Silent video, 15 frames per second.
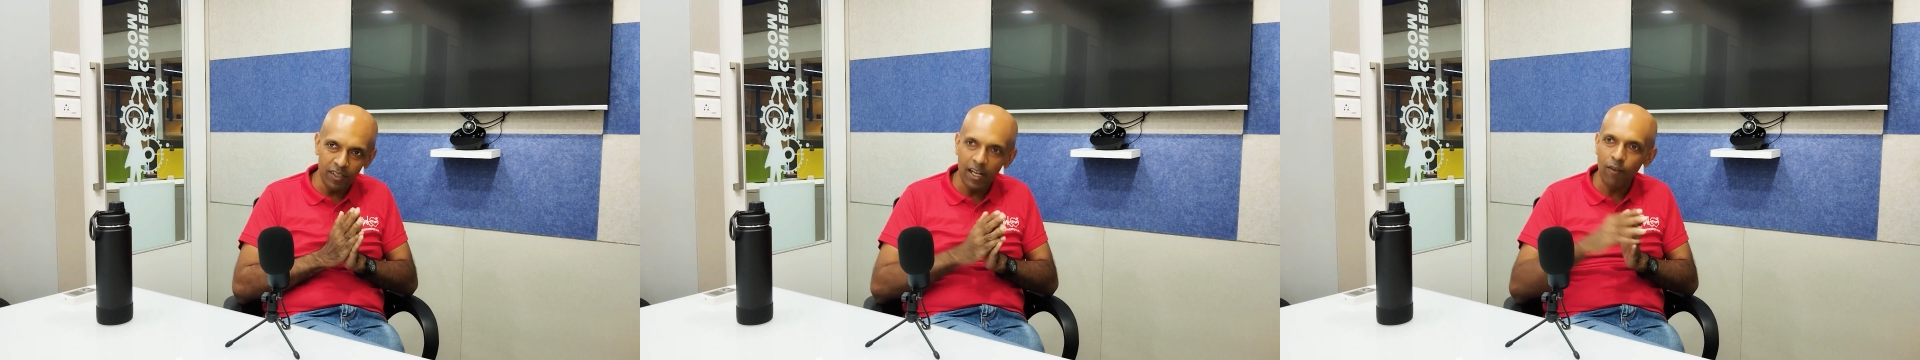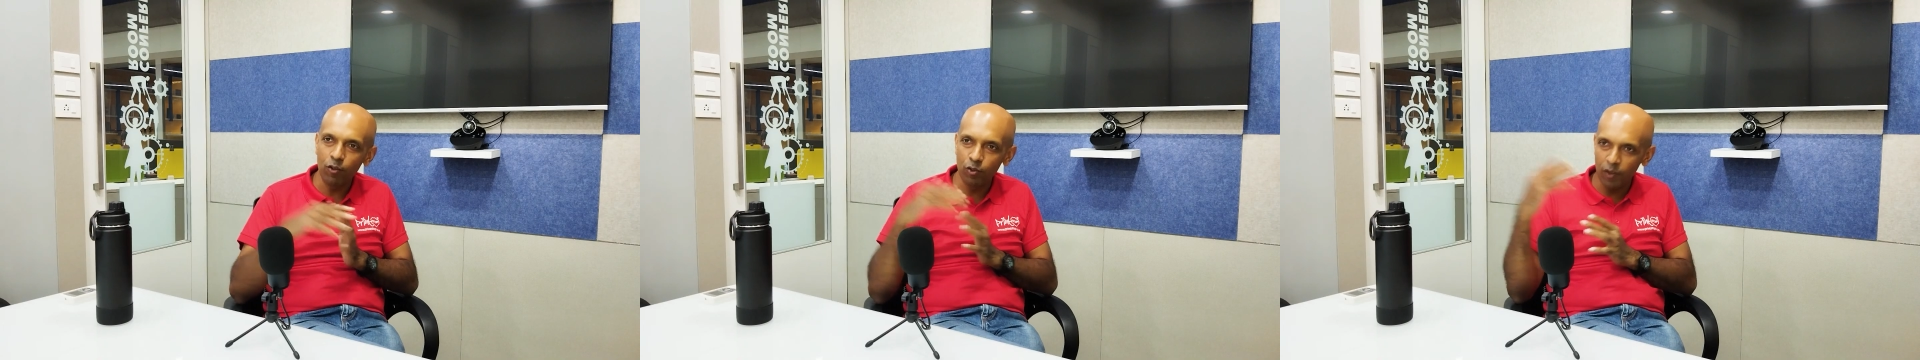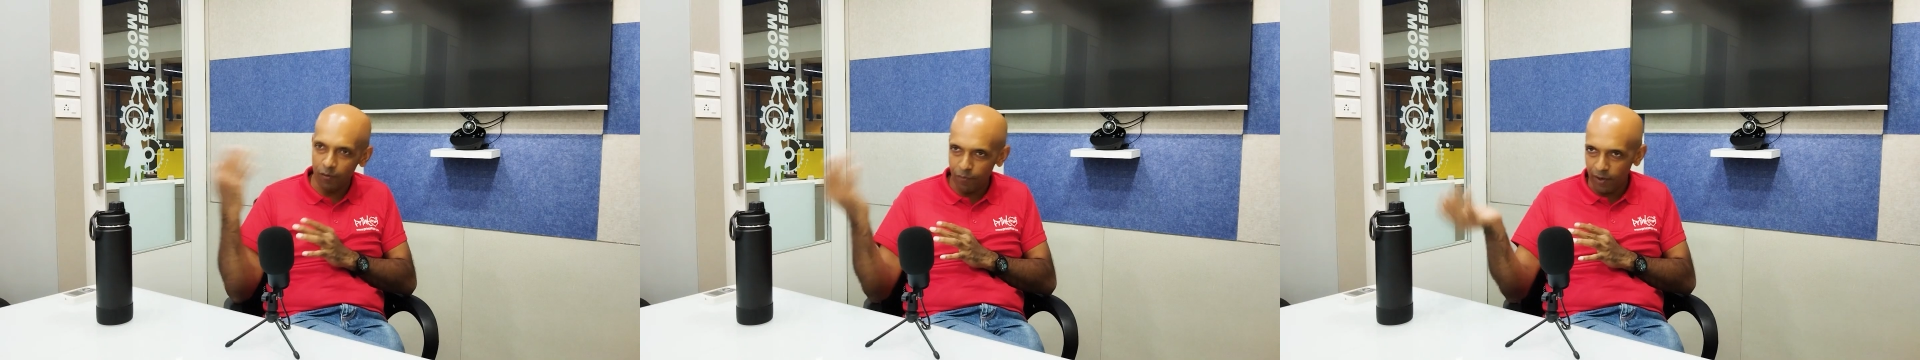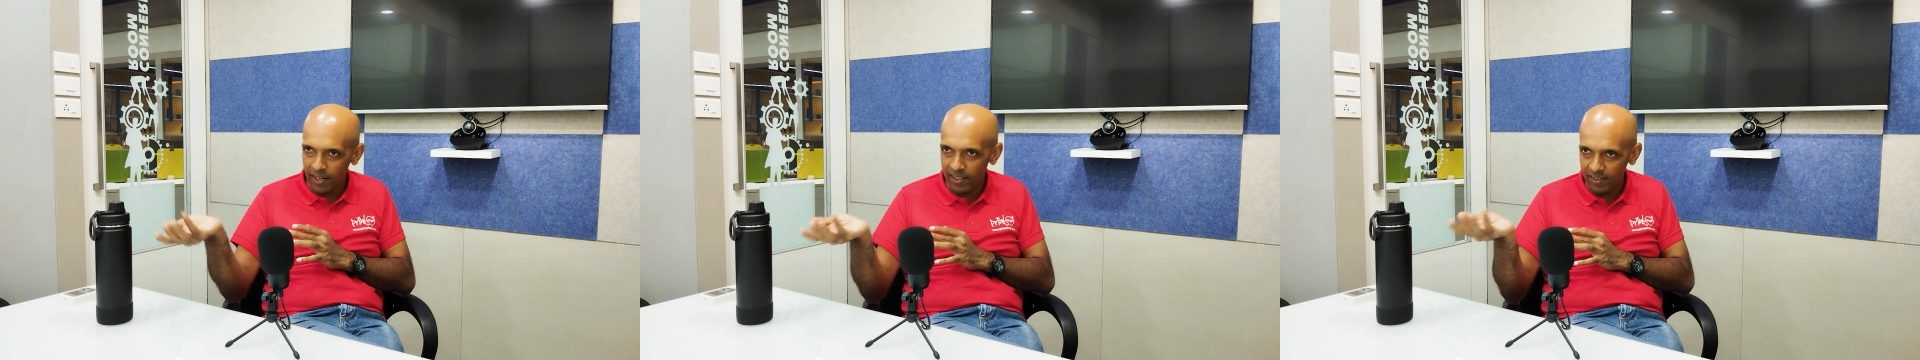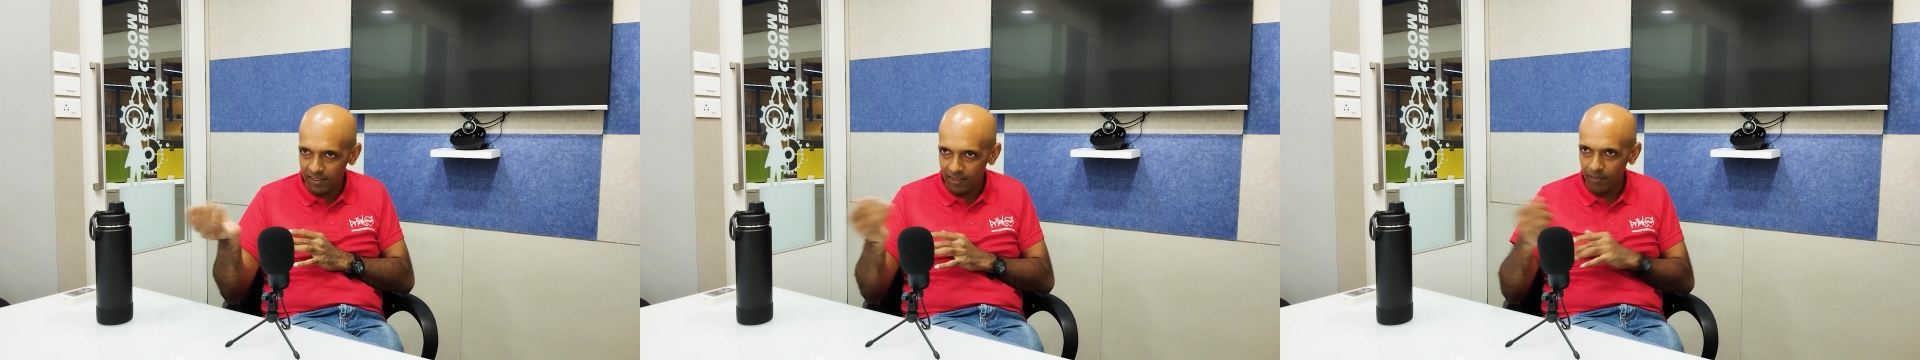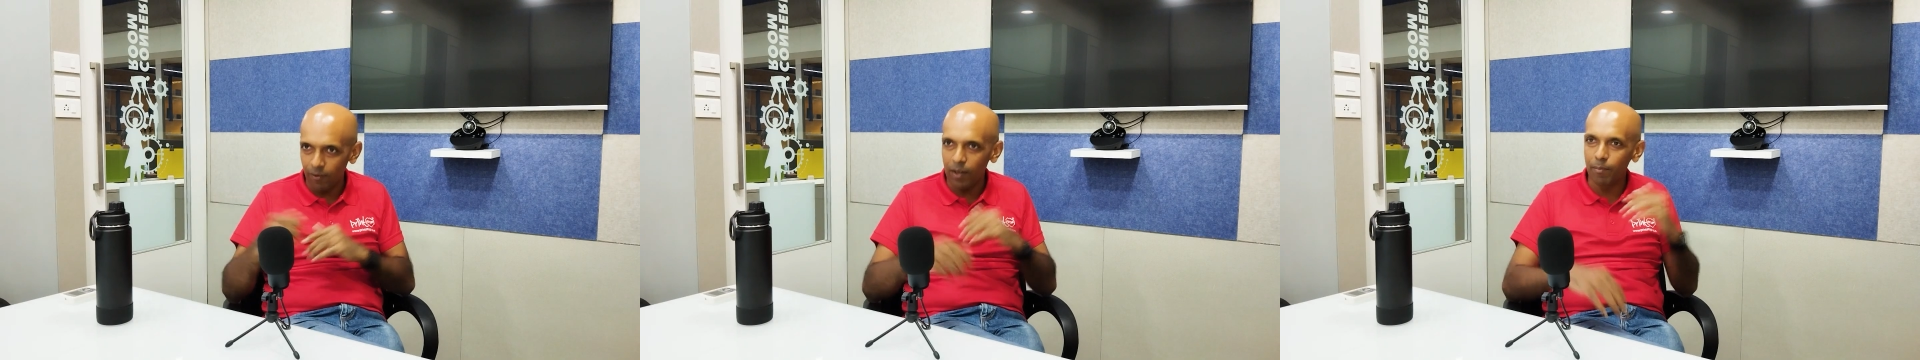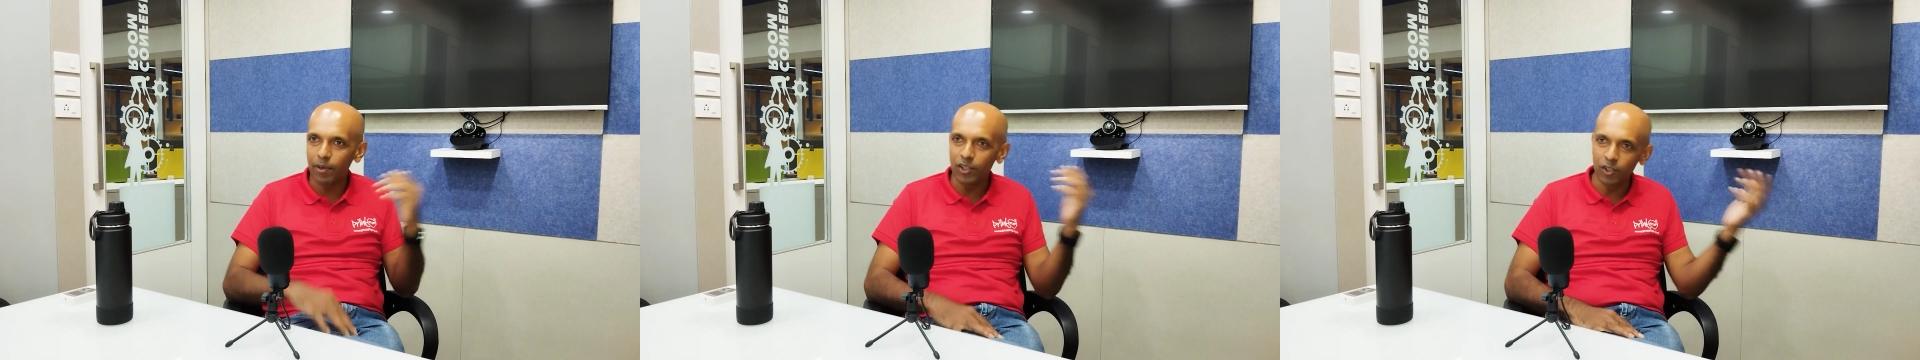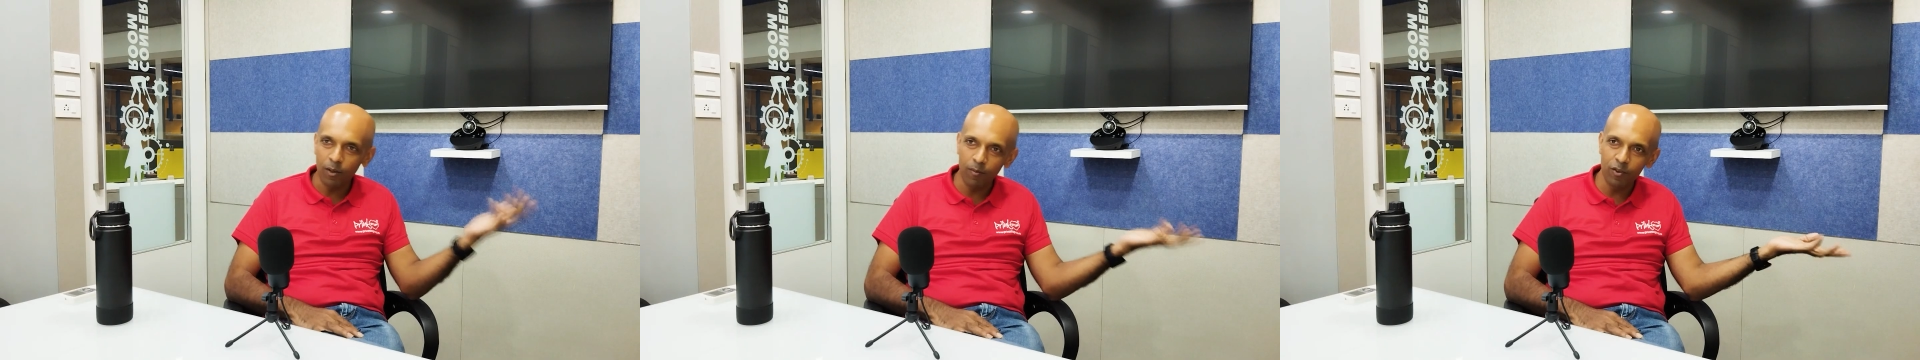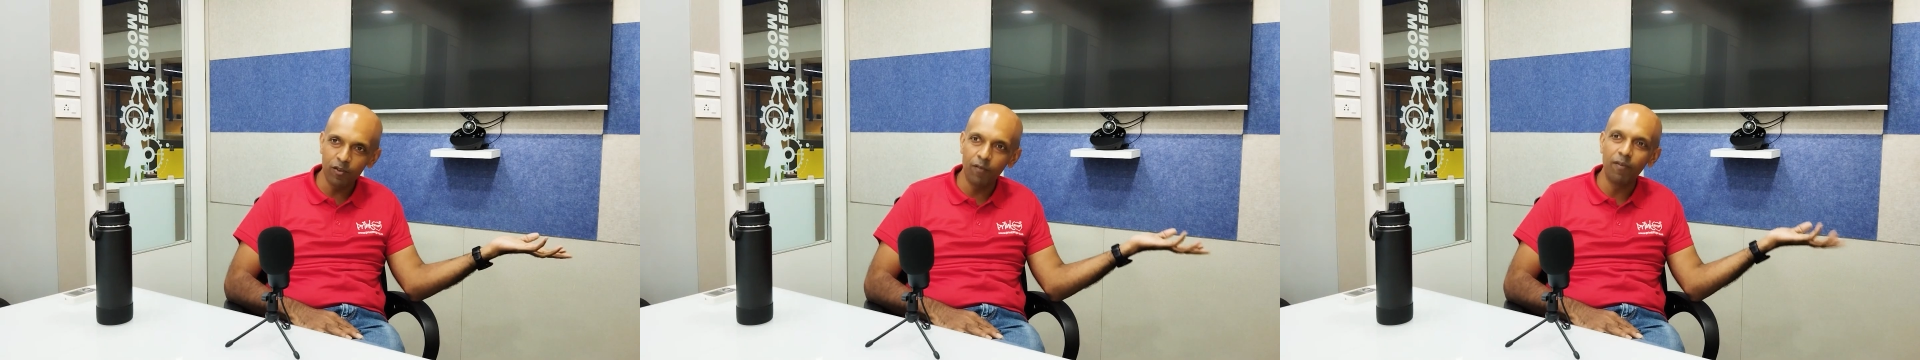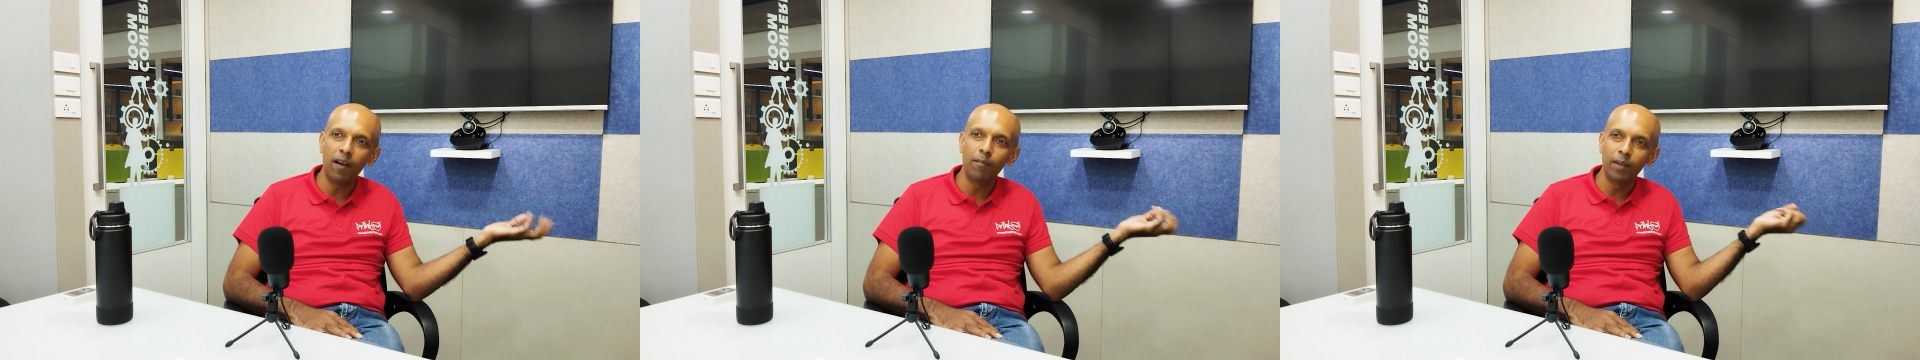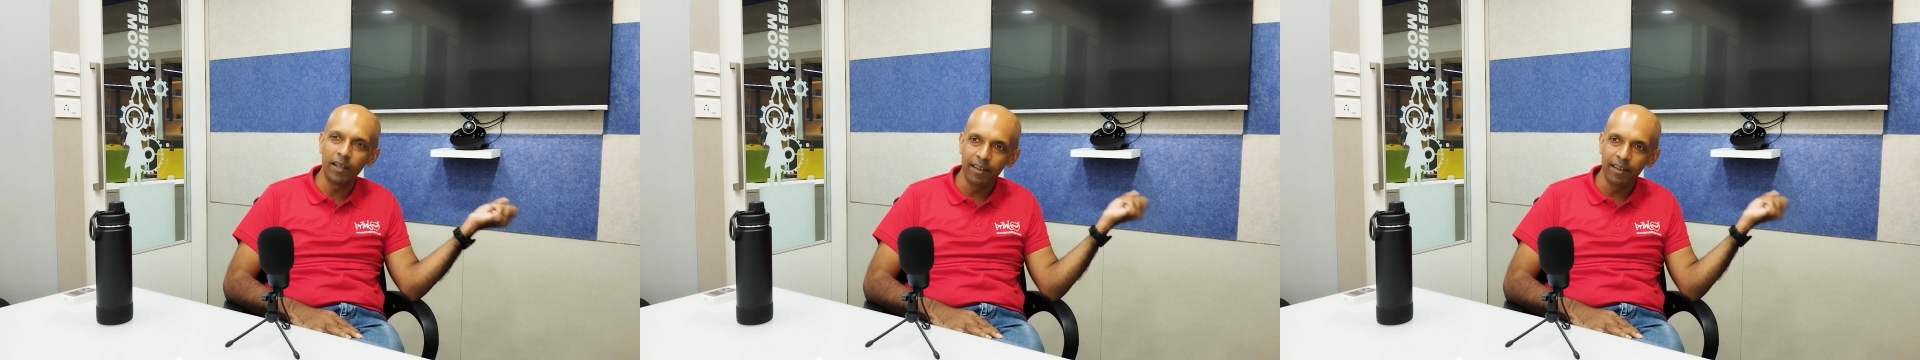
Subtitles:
That was with friends, while Printstop was with family.